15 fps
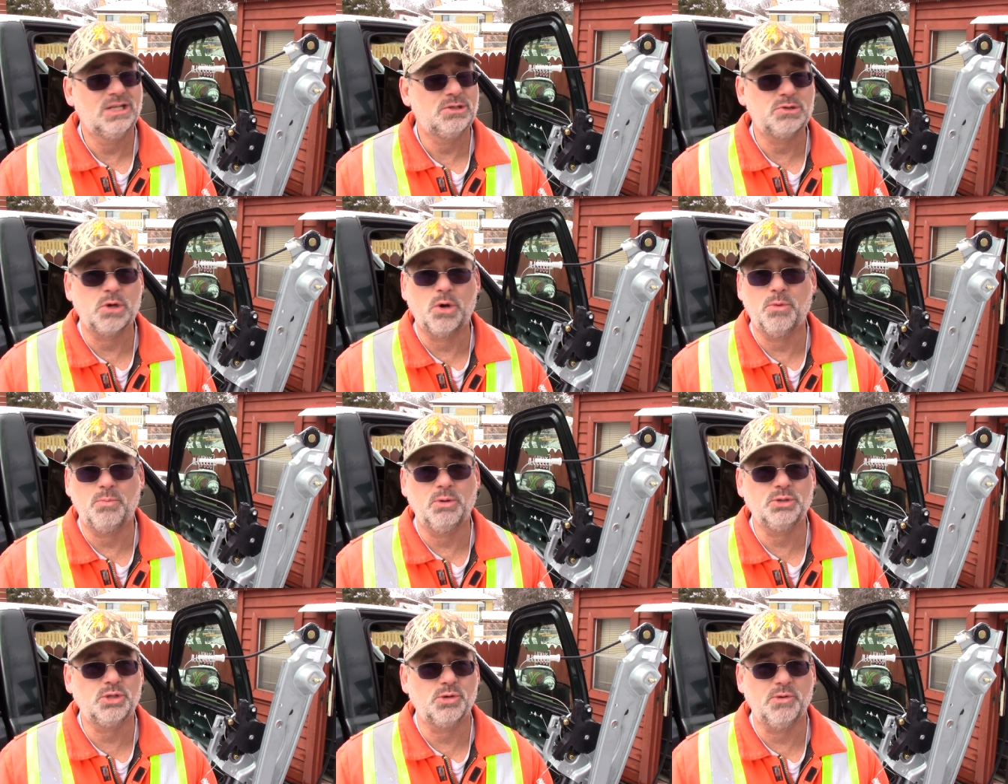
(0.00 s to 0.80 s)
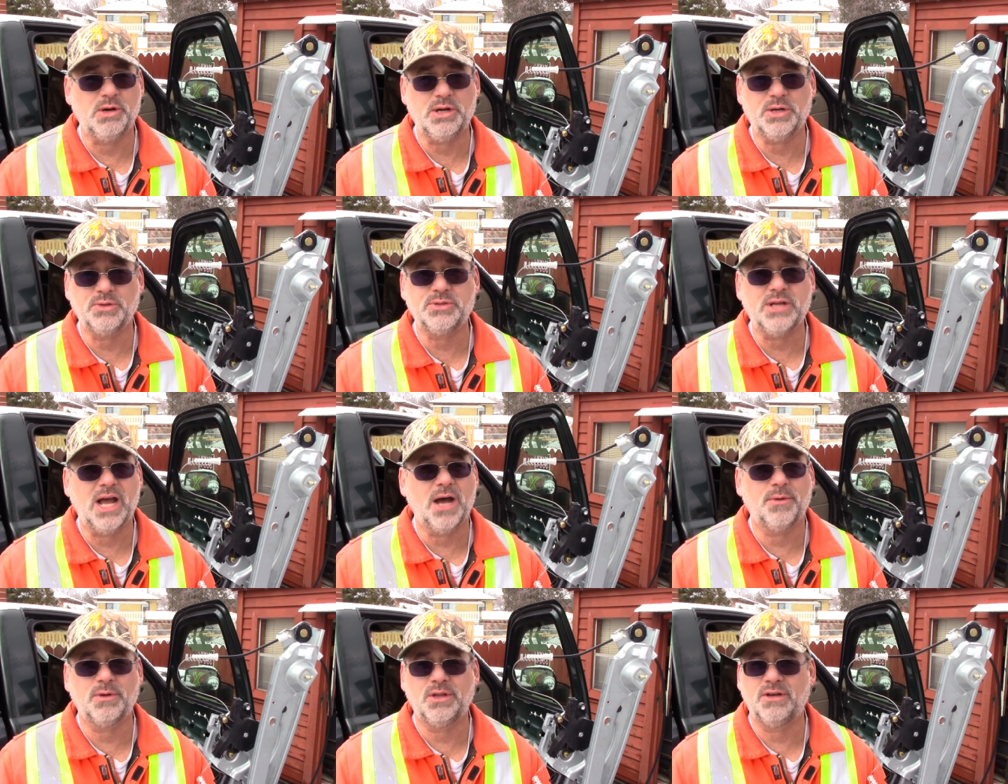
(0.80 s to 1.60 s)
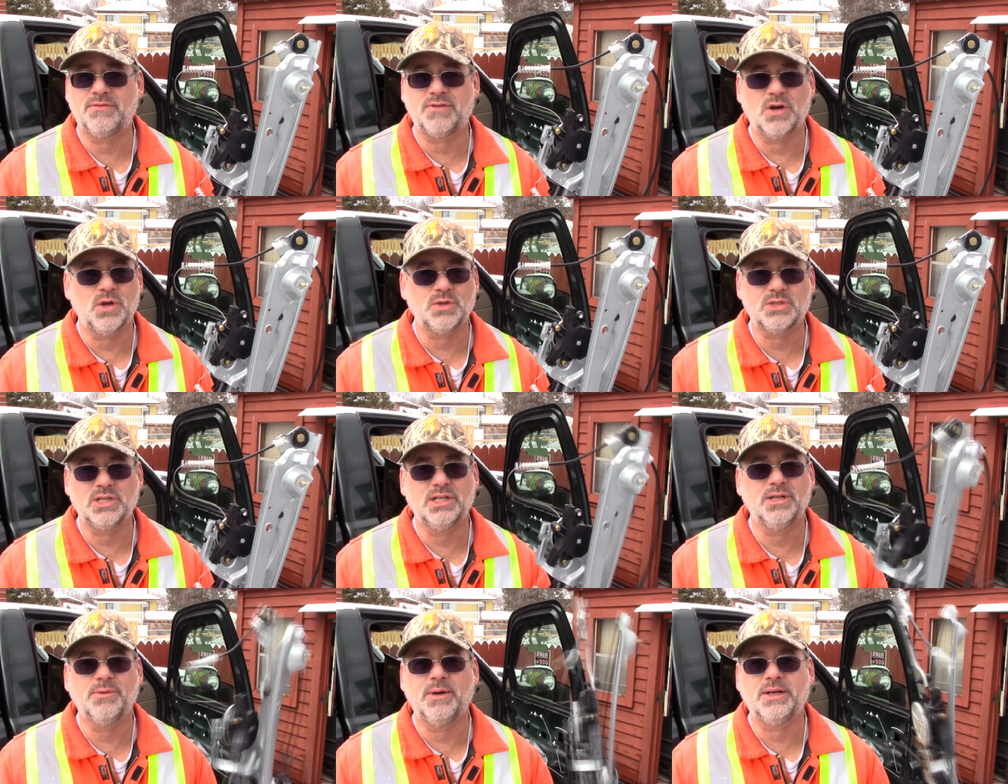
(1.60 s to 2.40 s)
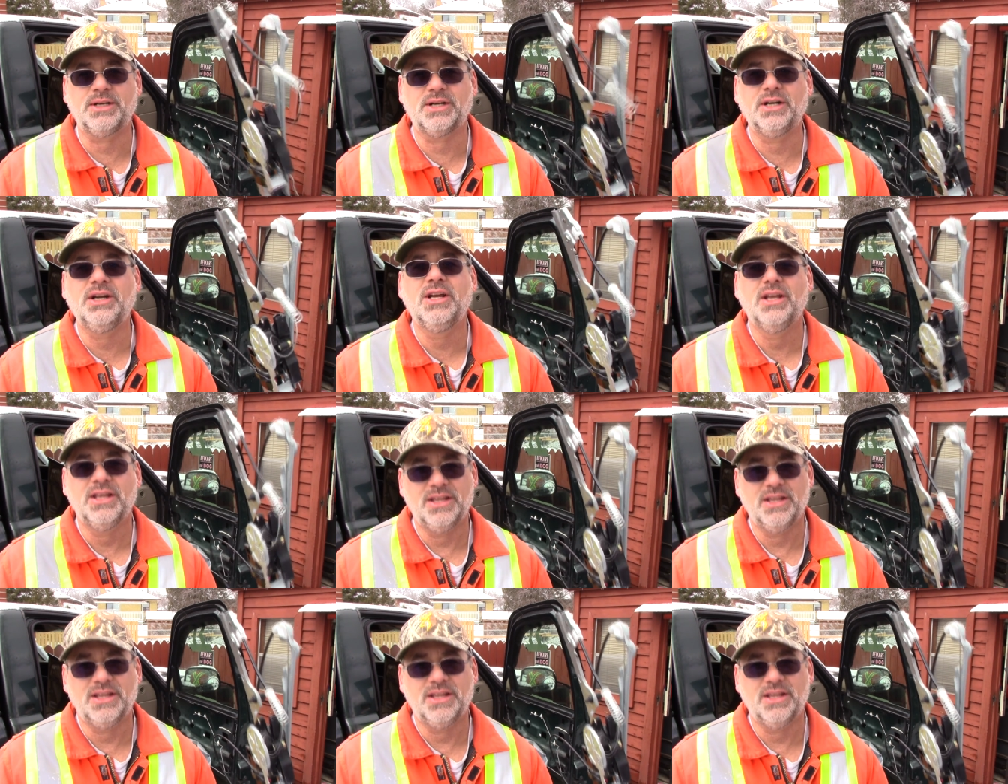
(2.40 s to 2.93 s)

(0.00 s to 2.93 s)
Don't put your windows down when they're frozen in the winter.